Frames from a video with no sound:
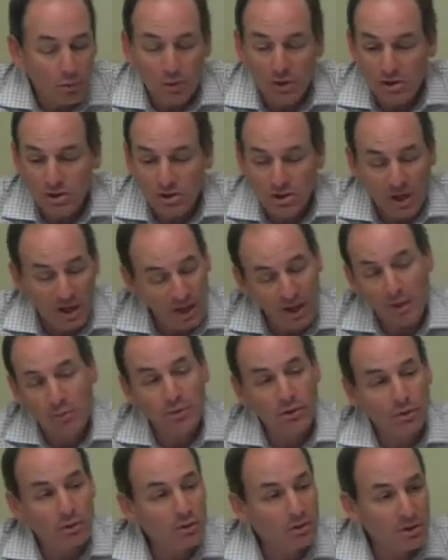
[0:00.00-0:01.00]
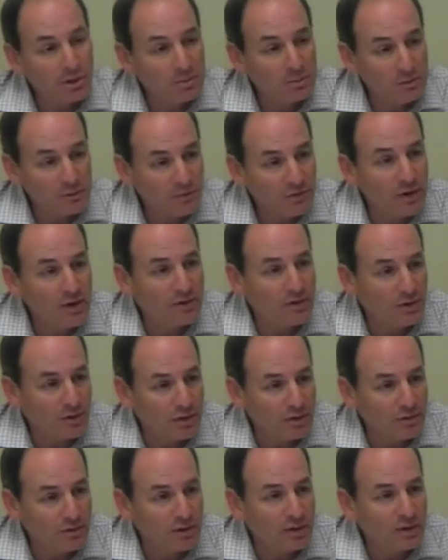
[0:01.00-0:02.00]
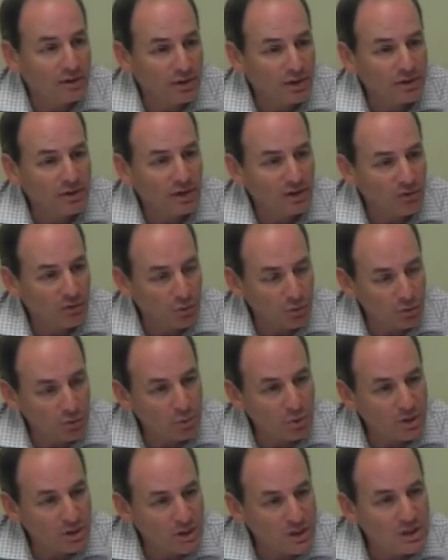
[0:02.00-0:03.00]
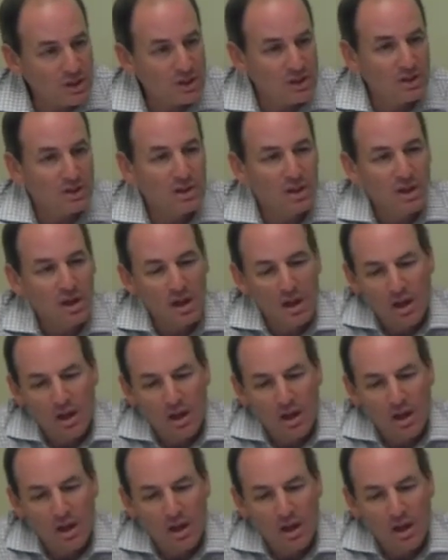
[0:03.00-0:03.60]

which I absolutely am in favor of, and I think that's what we need.